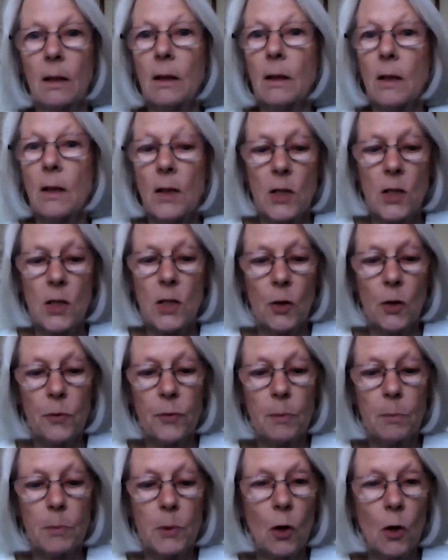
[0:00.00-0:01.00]
So
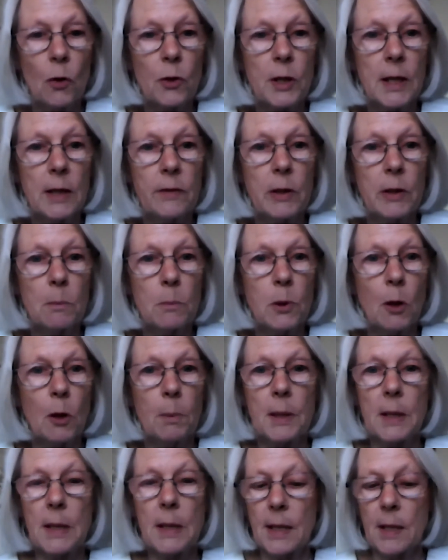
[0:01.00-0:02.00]
from not giving
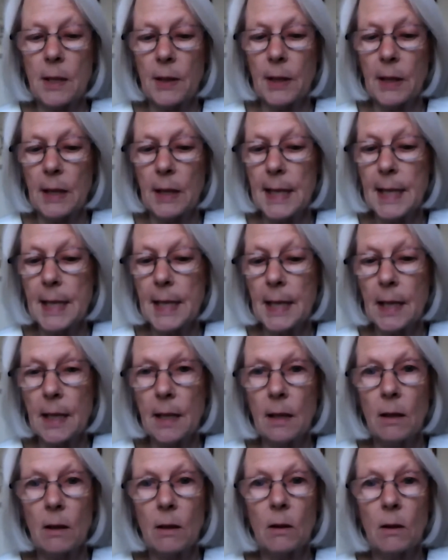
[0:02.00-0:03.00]
property to the needy,
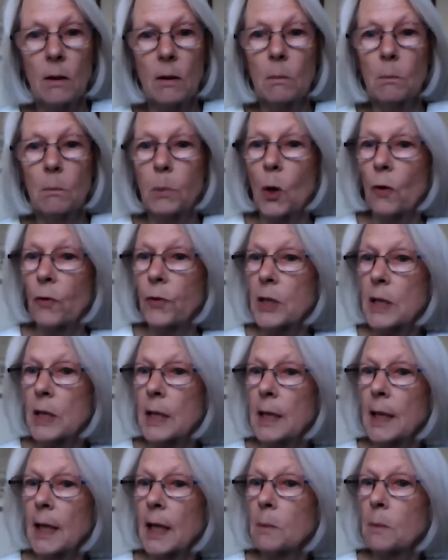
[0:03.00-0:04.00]
poverty
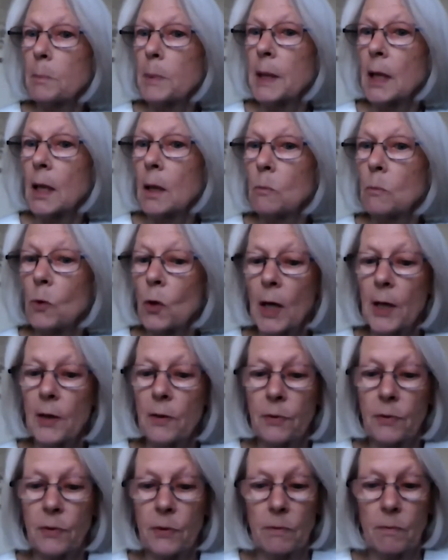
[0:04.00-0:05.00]
had become
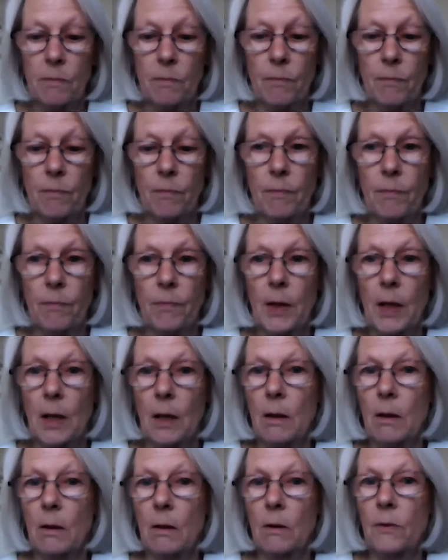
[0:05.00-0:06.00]
rife.
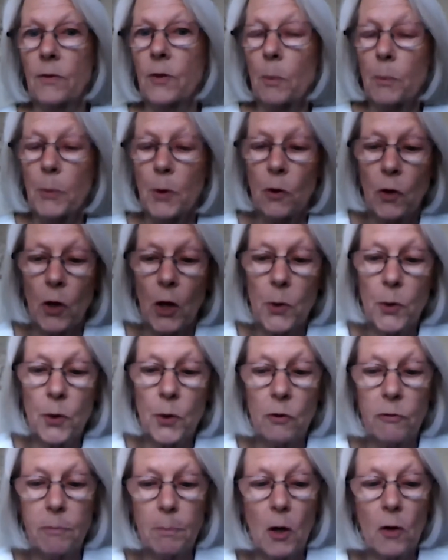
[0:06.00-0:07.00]
From the growth
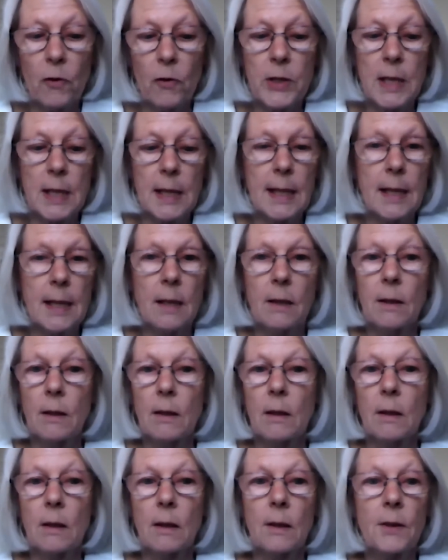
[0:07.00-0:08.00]
of poverty,
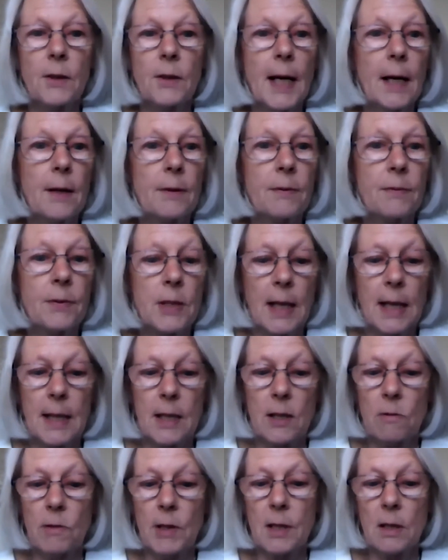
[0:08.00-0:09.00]
theft had
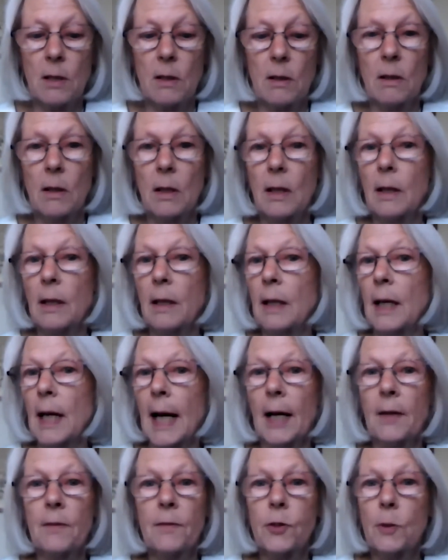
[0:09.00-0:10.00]
arisen,
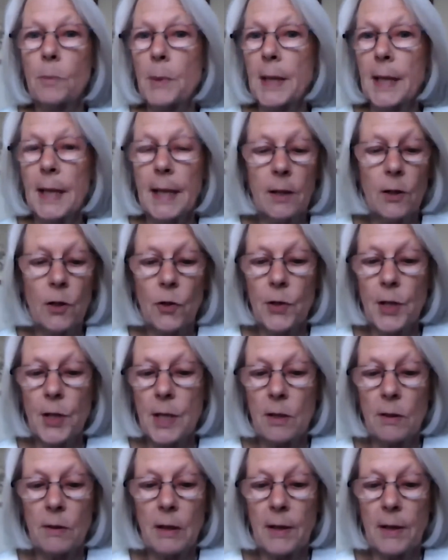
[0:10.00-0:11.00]
and from the increase
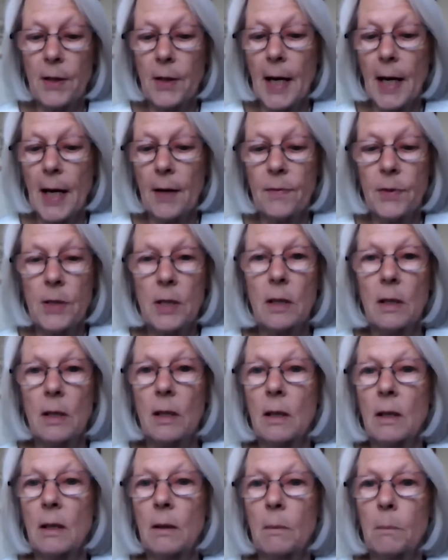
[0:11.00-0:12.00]
in theft,
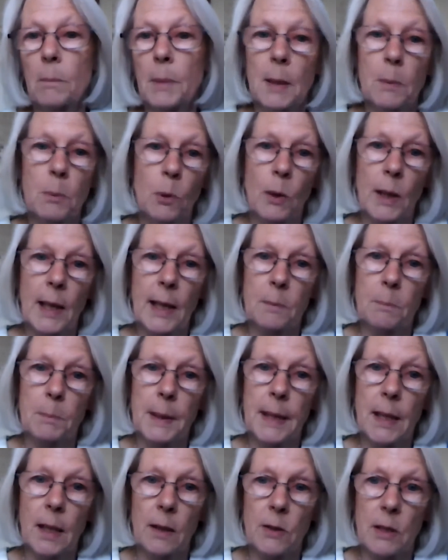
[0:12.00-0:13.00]
people had
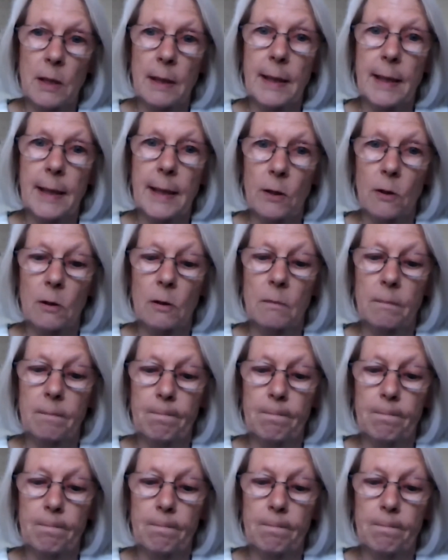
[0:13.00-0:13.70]
begun to kill.